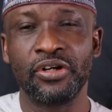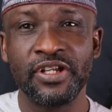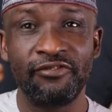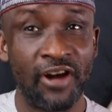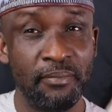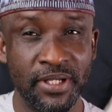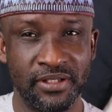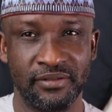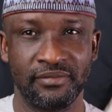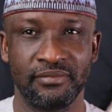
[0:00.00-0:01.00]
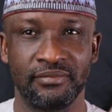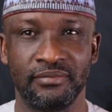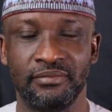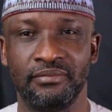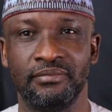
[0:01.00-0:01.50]
family.
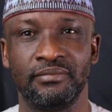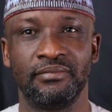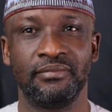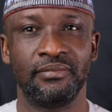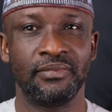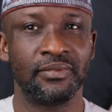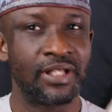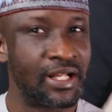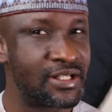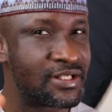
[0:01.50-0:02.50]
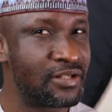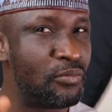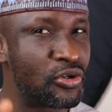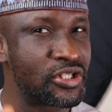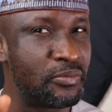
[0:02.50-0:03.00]
That is the
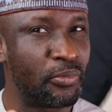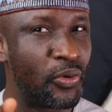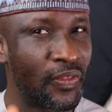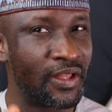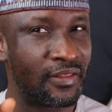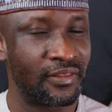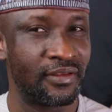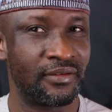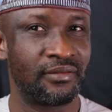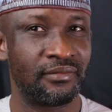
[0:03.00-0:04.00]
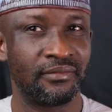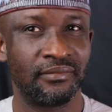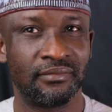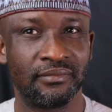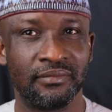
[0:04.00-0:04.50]
most important thing.
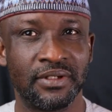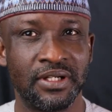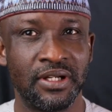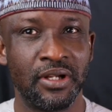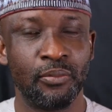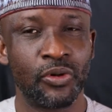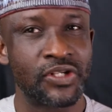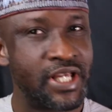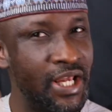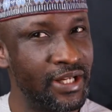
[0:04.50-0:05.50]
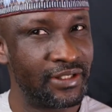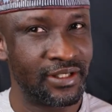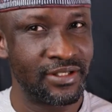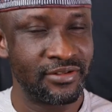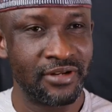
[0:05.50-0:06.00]
But here in
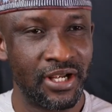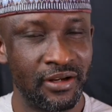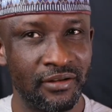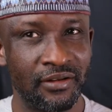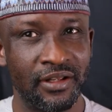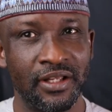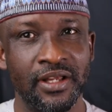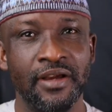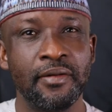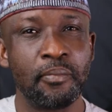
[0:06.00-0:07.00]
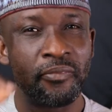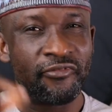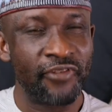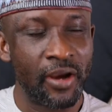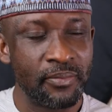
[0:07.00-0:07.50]
Nigeria,
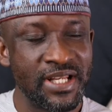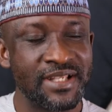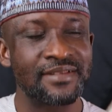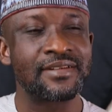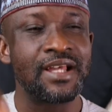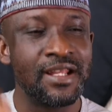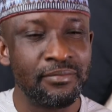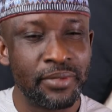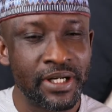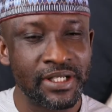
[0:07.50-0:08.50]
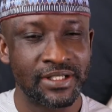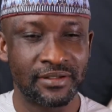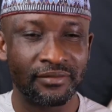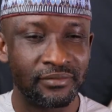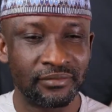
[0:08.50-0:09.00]
families celebrate
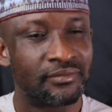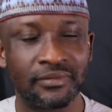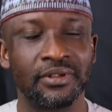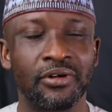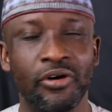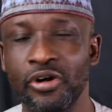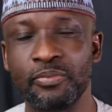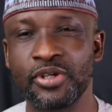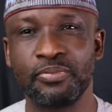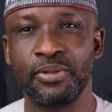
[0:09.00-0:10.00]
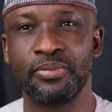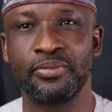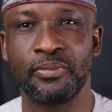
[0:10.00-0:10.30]
corrupt people.